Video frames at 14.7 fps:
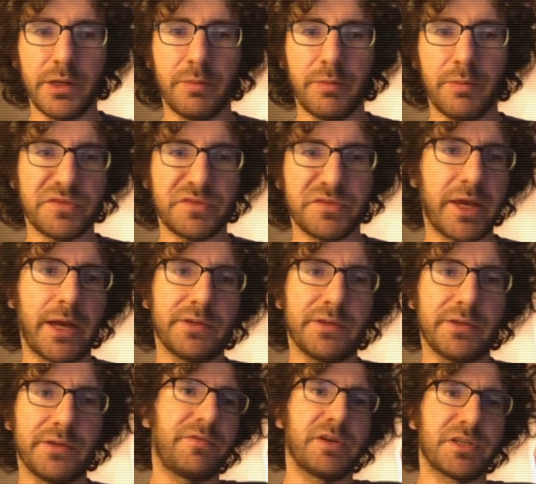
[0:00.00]
a bunch of accounts
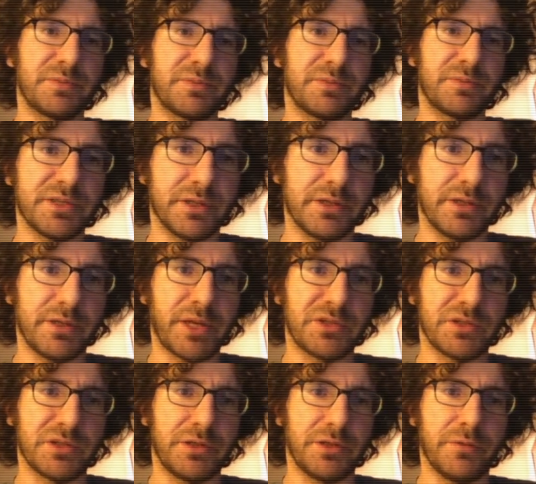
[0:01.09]
never explicitly
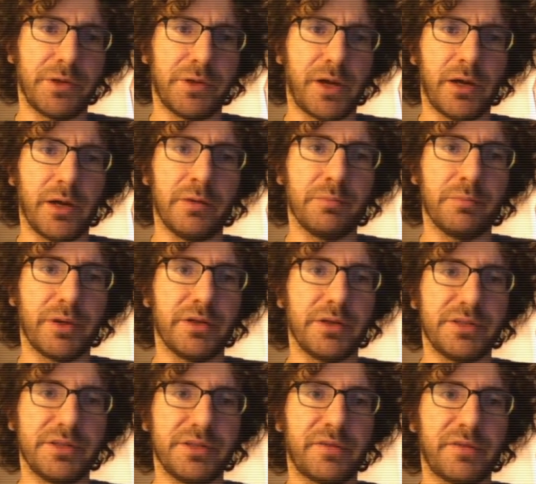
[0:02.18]
mention QAnon, but
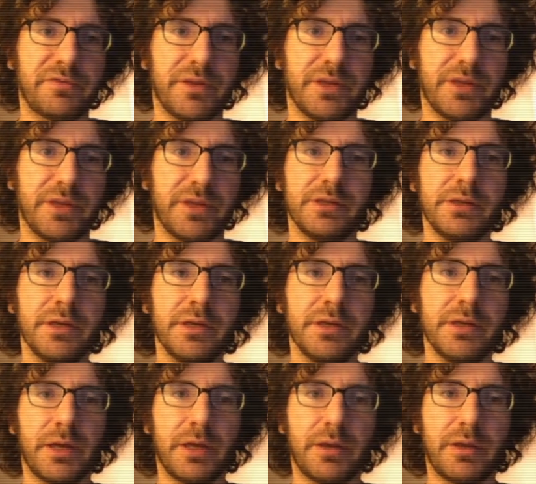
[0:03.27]
it's definitely,
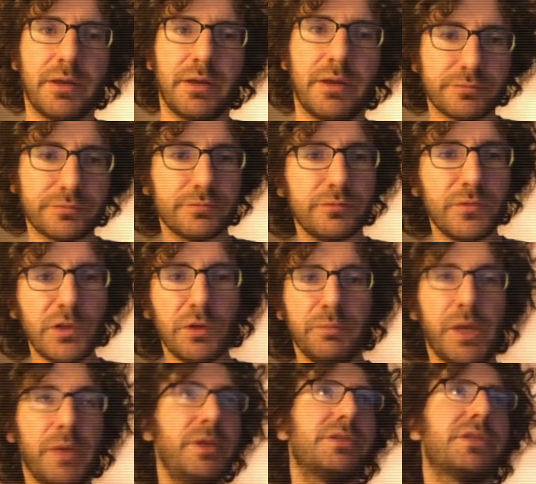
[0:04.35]

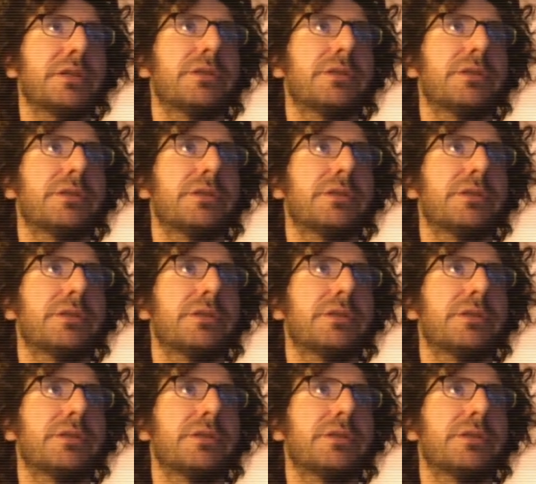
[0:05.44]
maybe it's like